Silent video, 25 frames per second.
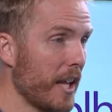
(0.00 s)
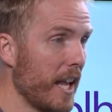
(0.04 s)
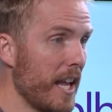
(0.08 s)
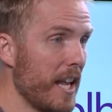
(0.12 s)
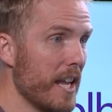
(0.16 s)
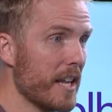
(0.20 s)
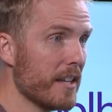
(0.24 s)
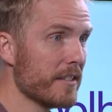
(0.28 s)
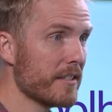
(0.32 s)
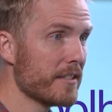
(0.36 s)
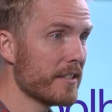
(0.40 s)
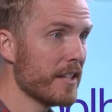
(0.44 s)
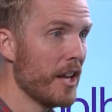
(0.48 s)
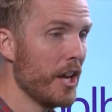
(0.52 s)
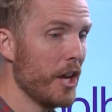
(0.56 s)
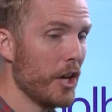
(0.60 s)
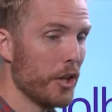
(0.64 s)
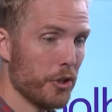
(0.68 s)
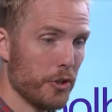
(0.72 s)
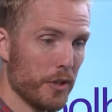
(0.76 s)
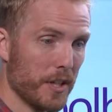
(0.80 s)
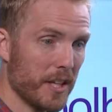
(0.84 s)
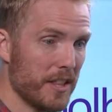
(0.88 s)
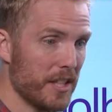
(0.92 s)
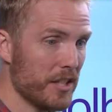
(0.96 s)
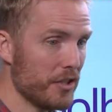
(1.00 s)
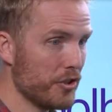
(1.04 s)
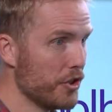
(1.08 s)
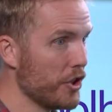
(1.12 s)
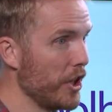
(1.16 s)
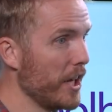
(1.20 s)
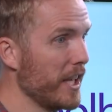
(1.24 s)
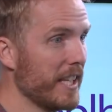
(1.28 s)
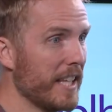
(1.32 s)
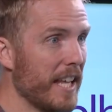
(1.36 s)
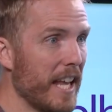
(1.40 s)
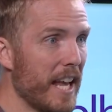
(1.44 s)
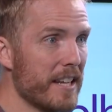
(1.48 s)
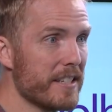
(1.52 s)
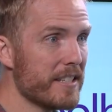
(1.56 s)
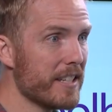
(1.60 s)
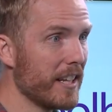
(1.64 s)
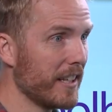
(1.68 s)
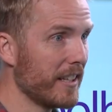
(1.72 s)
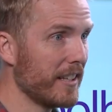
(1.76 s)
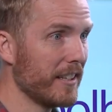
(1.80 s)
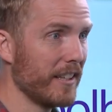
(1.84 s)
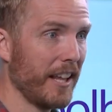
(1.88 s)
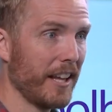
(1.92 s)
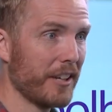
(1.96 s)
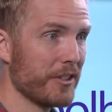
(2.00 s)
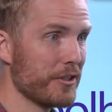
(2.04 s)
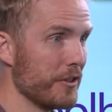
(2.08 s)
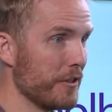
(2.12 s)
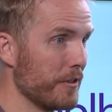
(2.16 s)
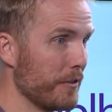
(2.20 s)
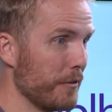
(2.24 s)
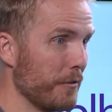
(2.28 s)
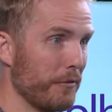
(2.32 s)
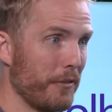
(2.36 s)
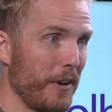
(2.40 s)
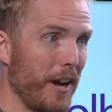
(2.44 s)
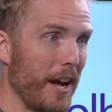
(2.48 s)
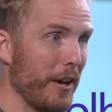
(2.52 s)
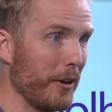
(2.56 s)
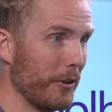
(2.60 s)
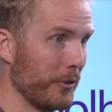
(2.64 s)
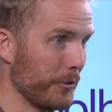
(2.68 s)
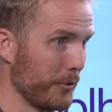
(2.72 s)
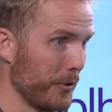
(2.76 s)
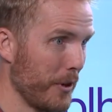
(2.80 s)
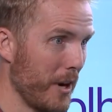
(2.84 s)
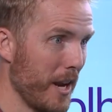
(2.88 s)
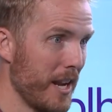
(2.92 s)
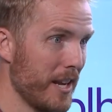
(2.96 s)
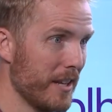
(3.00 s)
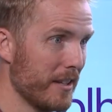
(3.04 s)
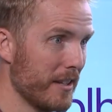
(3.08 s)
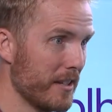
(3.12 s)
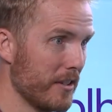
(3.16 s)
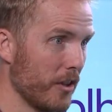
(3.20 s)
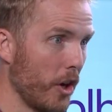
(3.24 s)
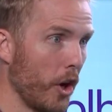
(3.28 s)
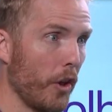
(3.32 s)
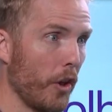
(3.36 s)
case, you get these gigantic collections of files, right? The,